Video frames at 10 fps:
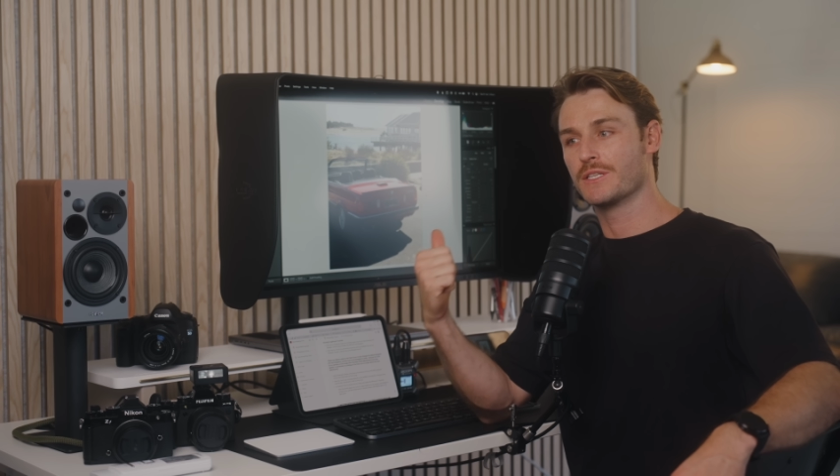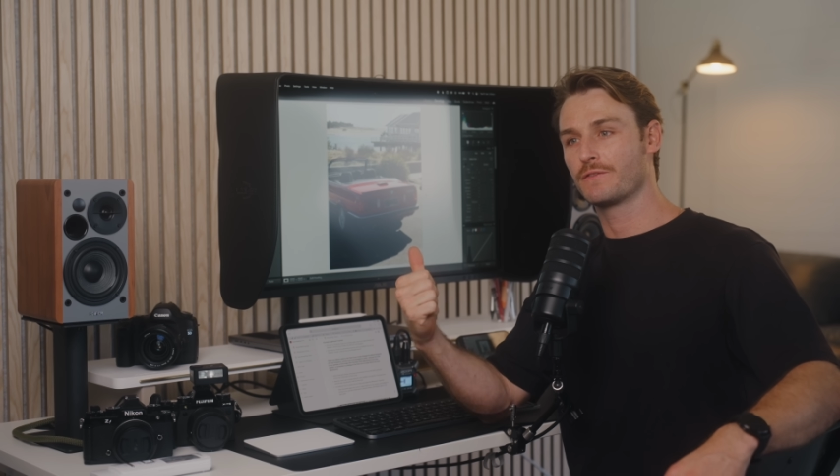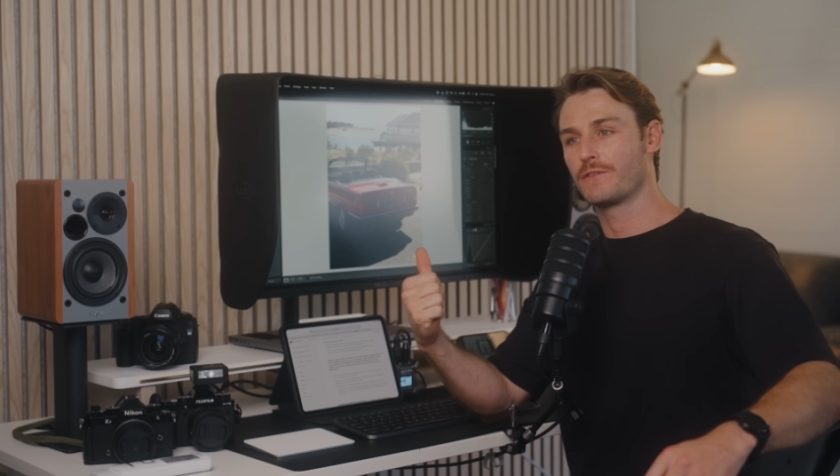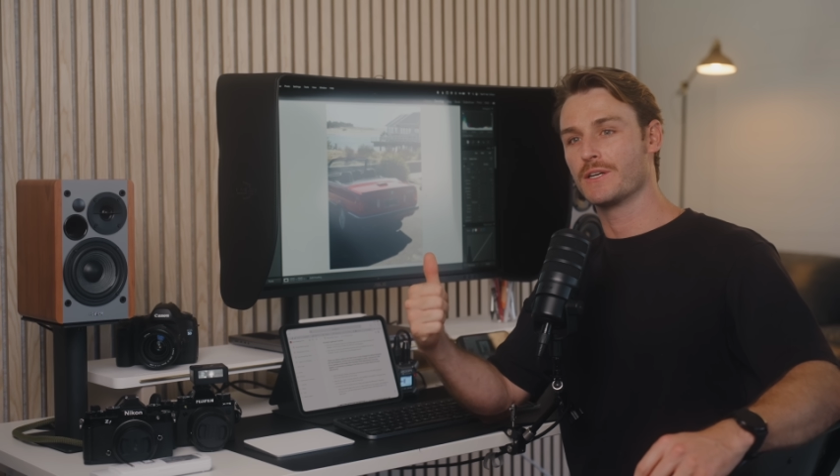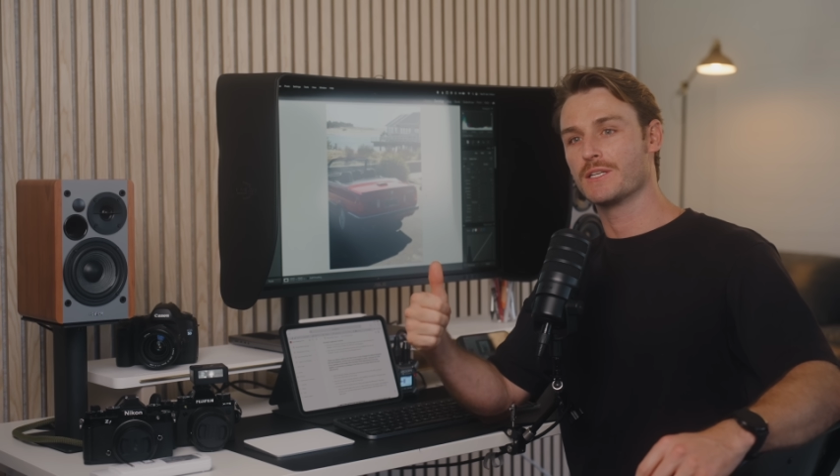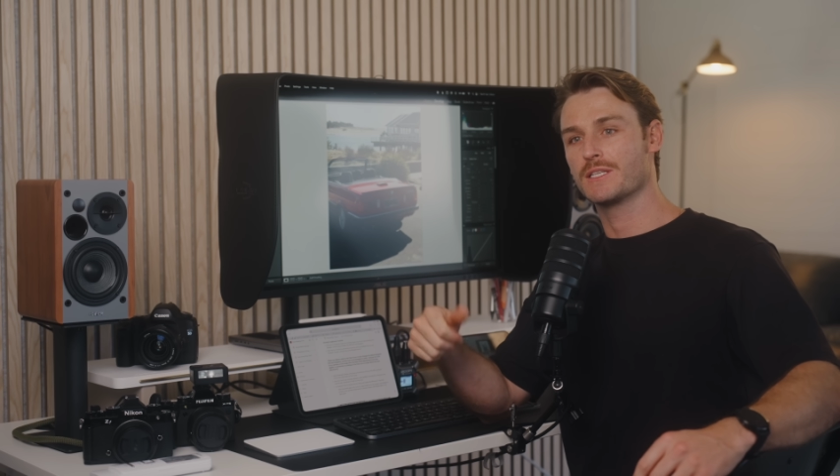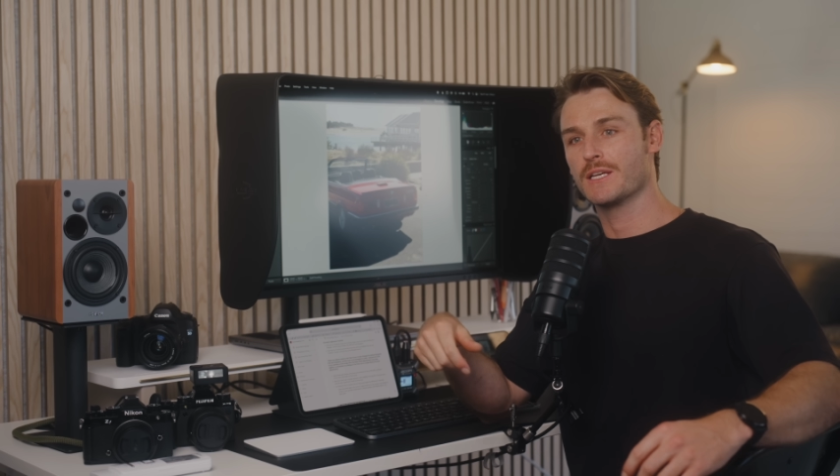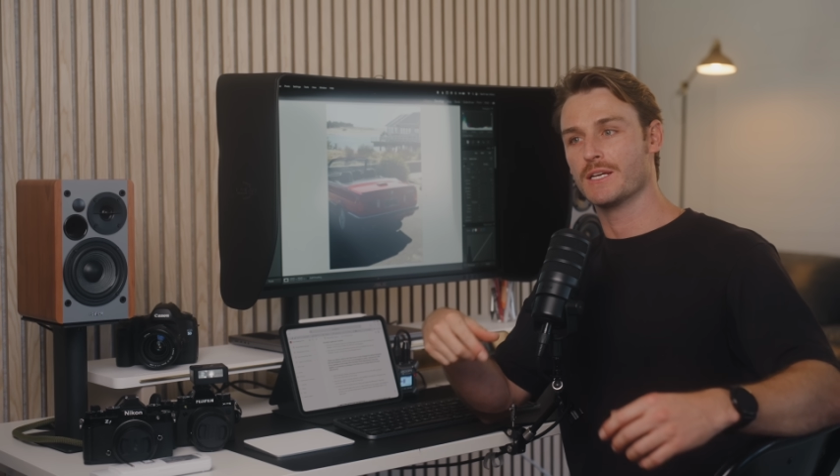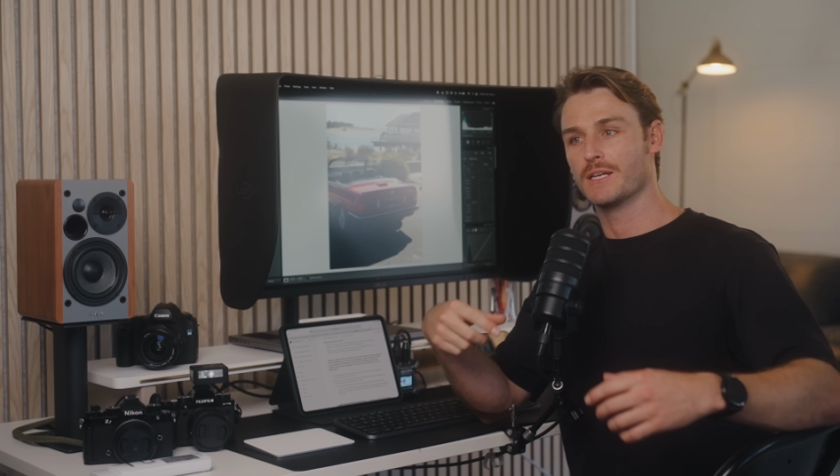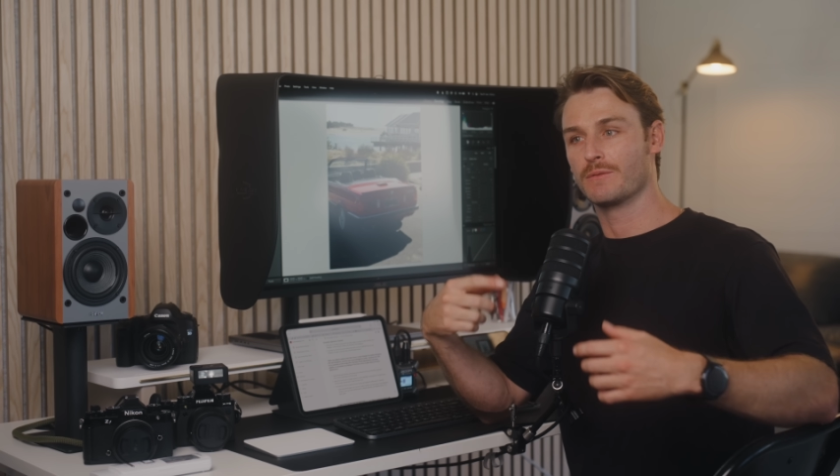difference
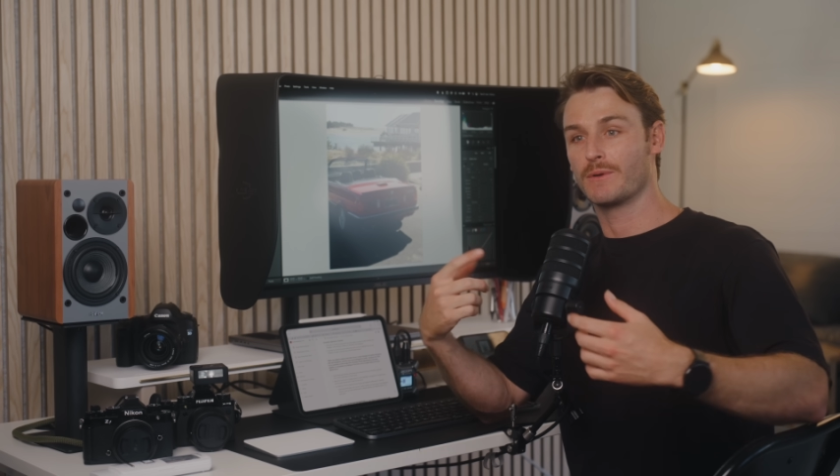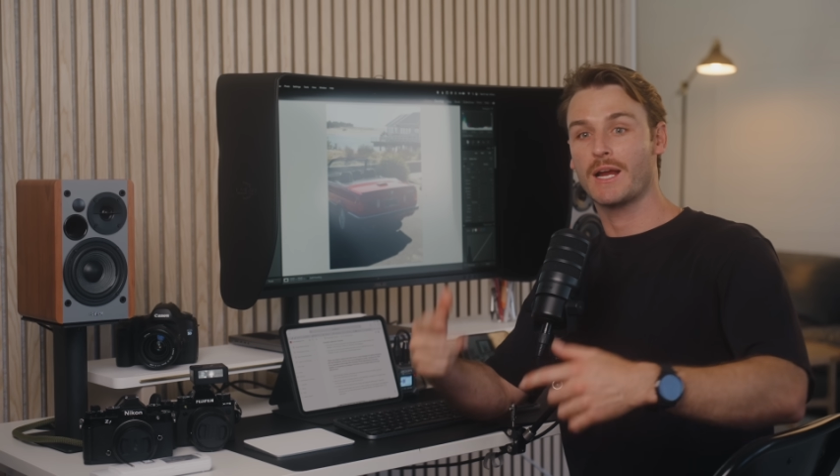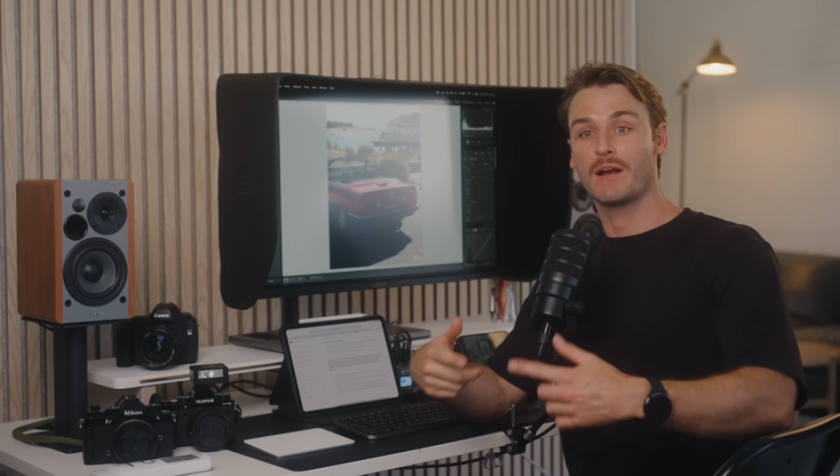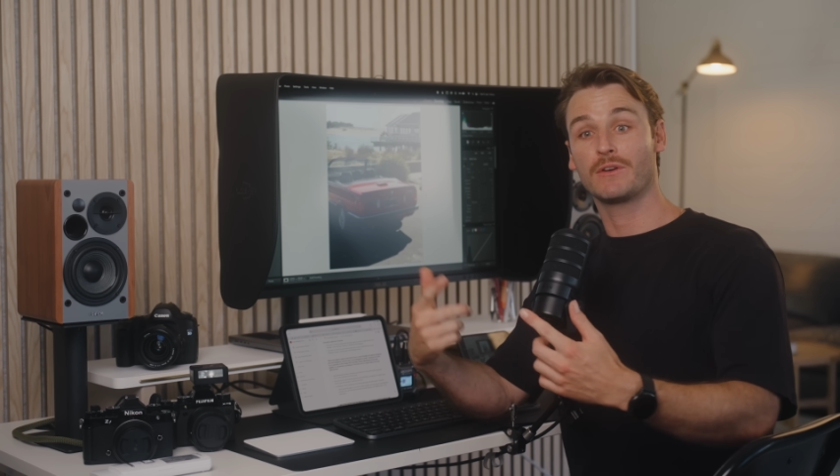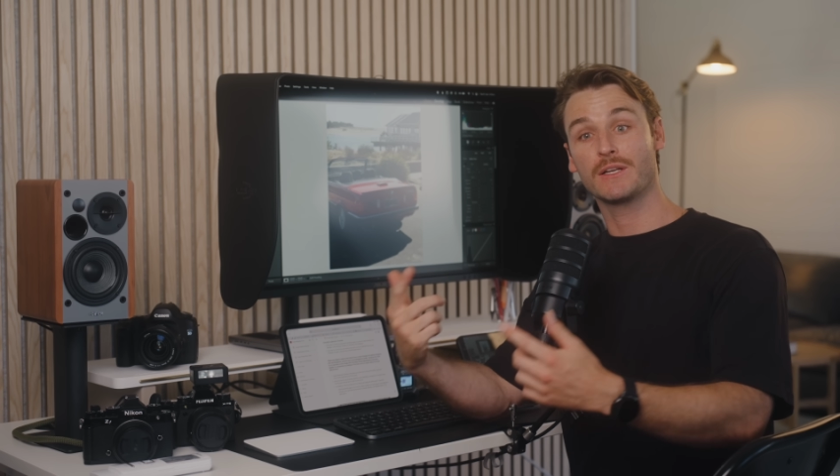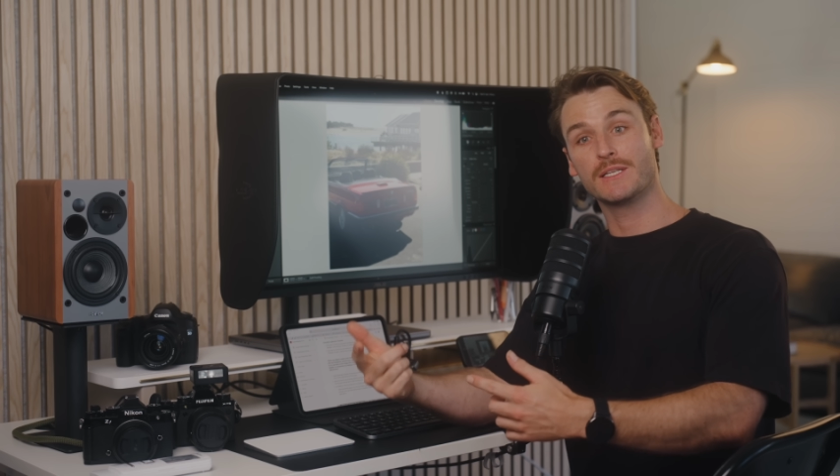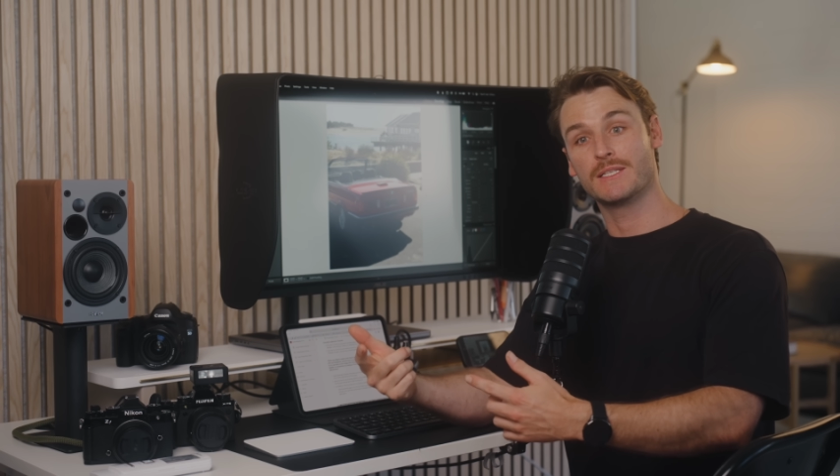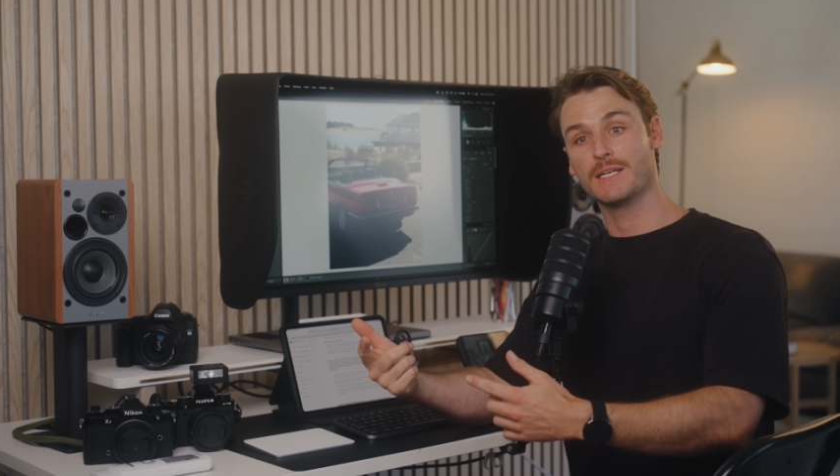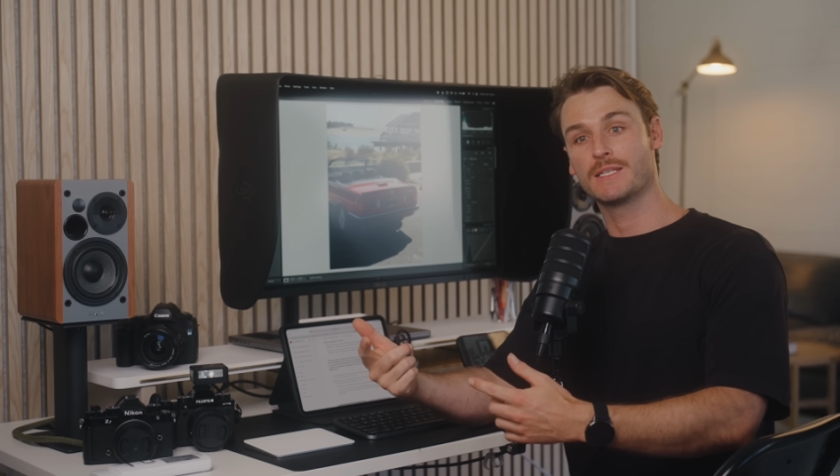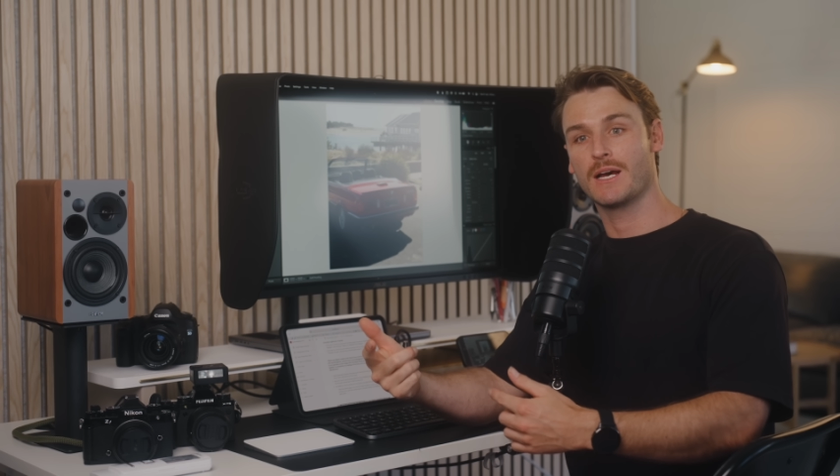in recovering the
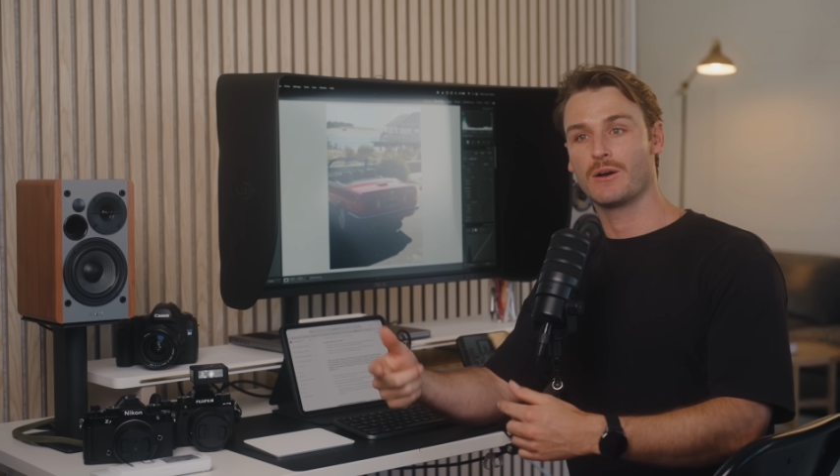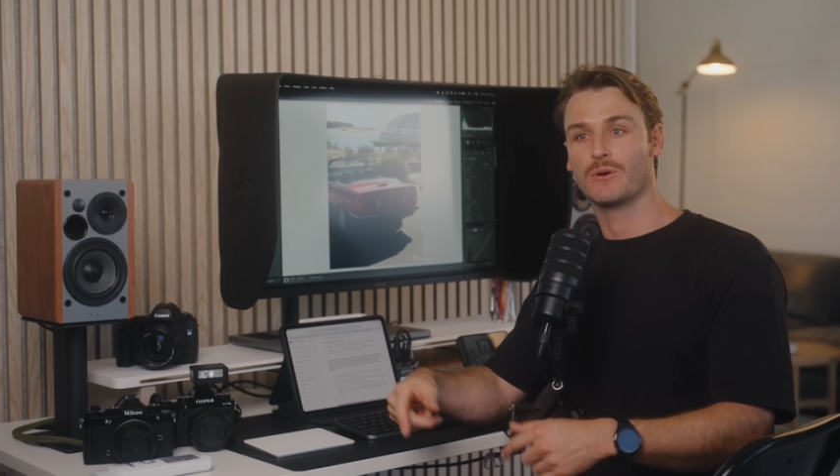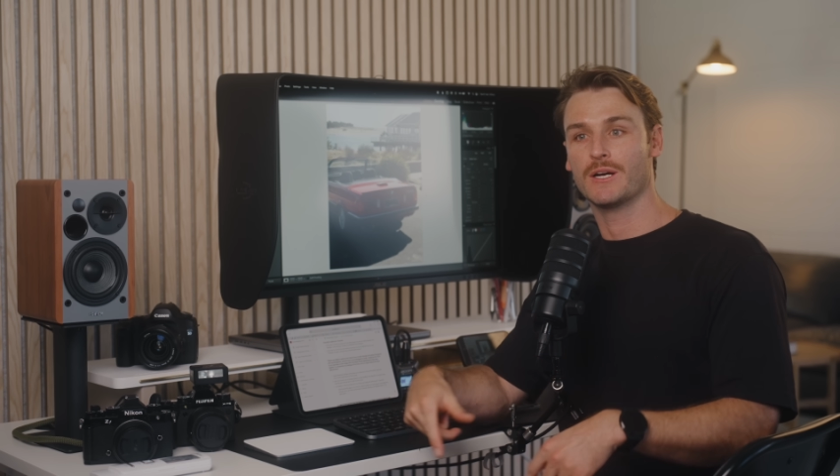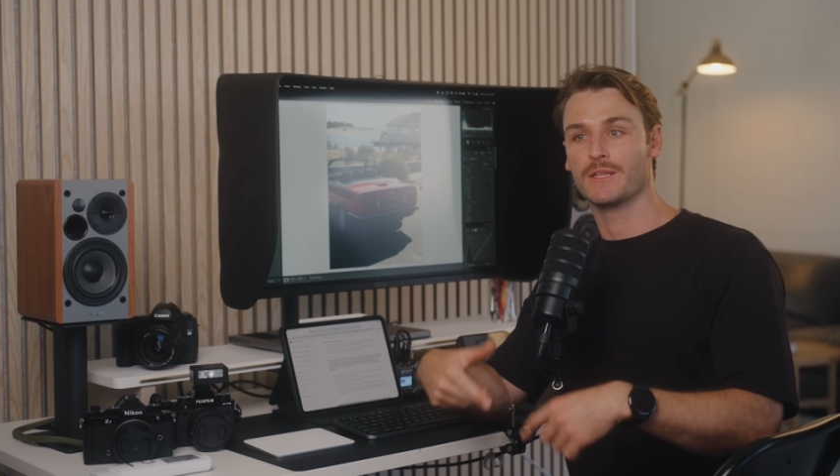detail